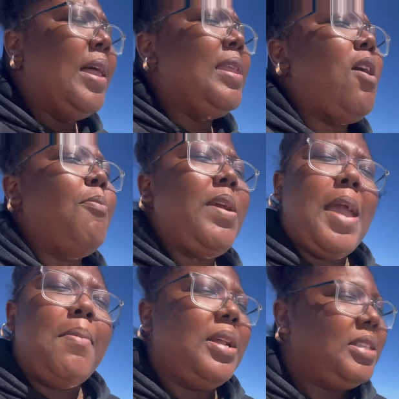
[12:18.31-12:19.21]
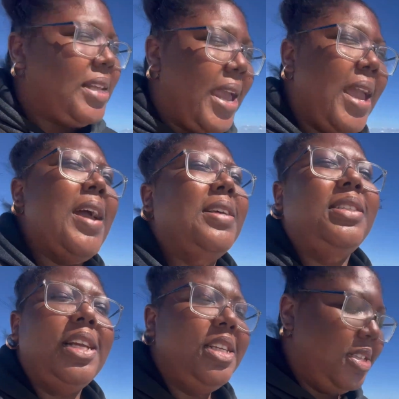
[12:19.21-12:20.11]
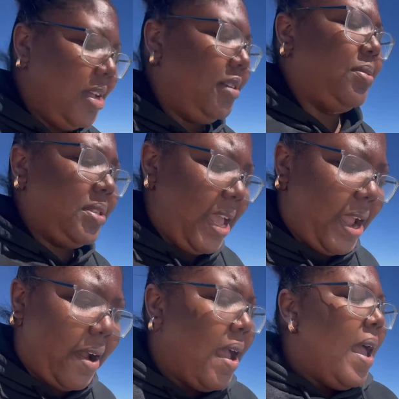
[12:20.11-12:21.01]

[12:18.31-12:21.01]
they'll be able to say such and such was there